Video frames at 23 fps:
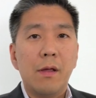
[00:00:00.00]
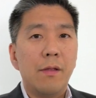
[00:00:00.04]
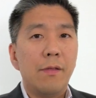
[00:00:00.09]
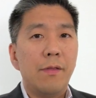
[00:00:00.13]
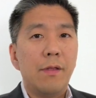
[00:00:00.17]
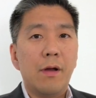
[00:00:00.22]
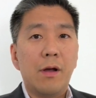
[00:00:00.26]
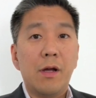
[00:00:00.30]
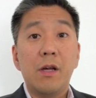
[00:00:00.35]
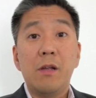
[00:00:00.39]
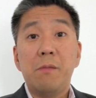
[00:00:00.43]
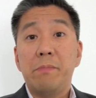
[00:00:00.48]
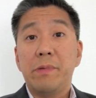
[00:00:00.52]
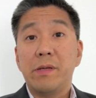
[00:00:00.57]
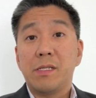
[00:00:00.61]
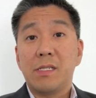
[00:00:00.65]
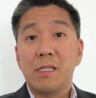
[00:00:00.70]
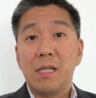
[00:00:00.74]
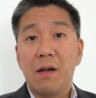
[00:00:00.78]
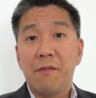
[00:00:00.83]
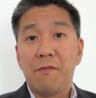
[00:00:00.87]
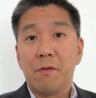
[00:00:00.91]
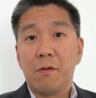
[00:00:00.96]
There could be
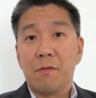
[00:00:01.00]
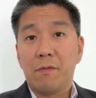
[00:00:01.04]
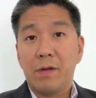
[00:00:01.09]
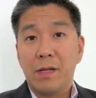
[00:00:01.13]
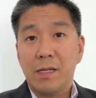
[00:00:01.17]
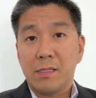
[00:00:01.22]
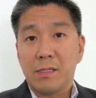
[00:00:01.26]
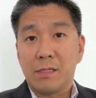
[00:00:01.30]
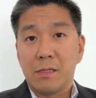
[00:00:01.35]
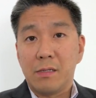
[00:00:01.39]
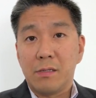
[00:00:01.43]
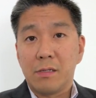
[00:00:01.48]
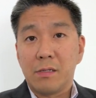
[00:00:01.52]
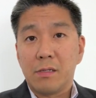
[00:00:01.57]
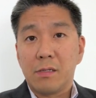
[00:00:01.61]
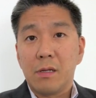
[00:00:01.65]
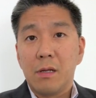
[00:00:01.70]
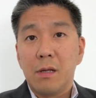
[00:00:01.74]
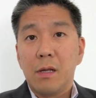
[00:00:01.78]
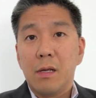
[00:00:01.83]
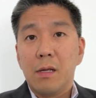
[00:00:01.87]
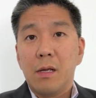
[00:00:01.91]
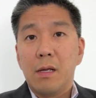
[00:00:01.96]
several reasons.
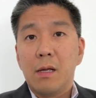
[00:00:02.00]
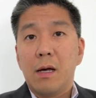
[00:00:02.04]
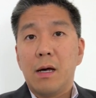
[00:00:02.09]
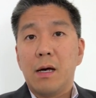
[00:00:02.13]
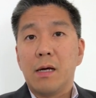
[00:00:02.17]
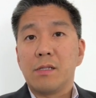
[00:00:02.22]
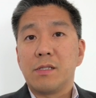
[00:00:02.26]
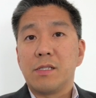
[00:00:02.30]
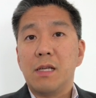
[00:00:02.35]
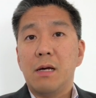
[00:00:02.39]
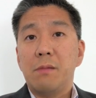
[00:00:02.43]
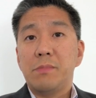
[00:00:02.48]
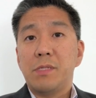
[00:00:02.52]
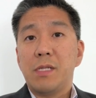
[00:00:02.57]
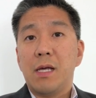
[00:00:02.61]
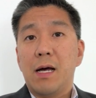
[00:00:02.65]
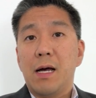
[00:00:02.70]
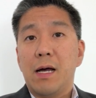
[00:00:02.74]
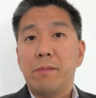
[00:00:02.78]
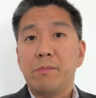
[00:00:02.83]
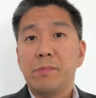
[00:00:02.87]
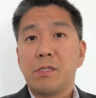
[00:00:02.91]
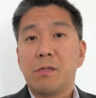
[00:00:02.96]

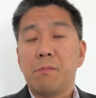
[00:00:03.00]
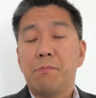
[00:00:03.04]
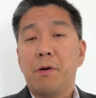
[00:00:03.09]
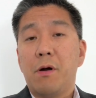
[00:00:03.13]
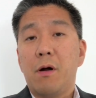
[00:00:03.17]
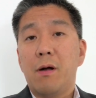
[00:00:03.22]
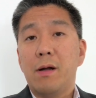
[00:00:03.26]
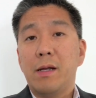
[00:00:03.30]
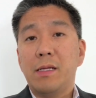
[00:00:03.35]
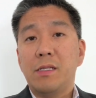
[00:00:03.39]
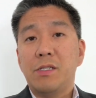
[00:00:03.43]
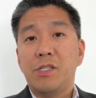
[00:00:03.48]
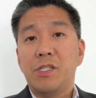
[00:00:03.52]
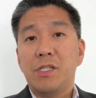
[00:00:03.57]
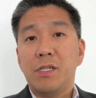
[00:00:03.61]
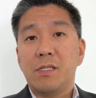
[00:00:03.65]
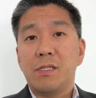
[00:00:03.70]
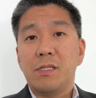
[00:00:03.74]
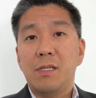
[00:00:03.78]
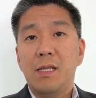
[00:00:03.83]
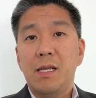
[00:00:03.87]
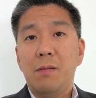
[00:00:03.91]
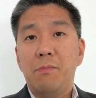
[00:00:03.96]
Sometimes the parties
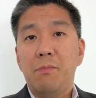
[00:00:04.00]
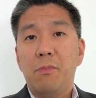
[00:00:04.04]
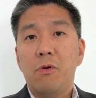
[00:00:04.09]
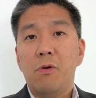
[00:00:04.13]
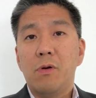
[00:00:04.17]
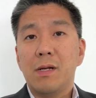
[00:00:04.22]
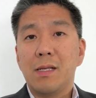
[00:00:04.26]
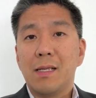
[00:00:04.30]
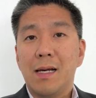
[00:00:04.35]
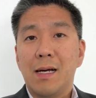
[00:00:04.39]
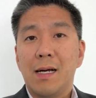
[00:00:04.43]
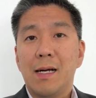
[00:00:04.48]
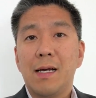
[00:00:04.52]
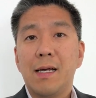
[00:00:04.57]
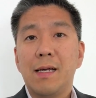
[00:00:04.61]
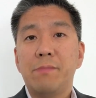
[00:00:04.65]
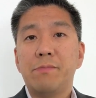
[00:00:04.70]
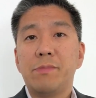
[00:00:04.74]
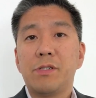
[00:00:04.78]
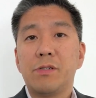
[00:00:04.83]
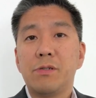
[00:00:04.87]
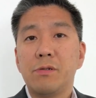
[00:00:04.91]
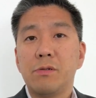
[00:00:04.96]
just need more
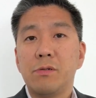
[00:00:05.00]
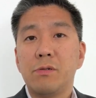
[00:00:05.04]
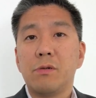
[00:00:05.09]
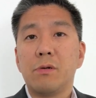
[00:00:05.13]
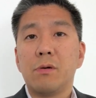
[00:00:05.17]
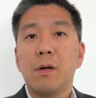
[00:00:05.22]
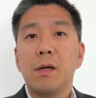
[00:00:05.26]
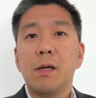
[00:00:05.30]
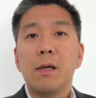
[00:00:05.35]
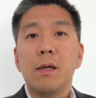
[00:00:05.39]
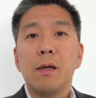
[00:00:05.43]
time to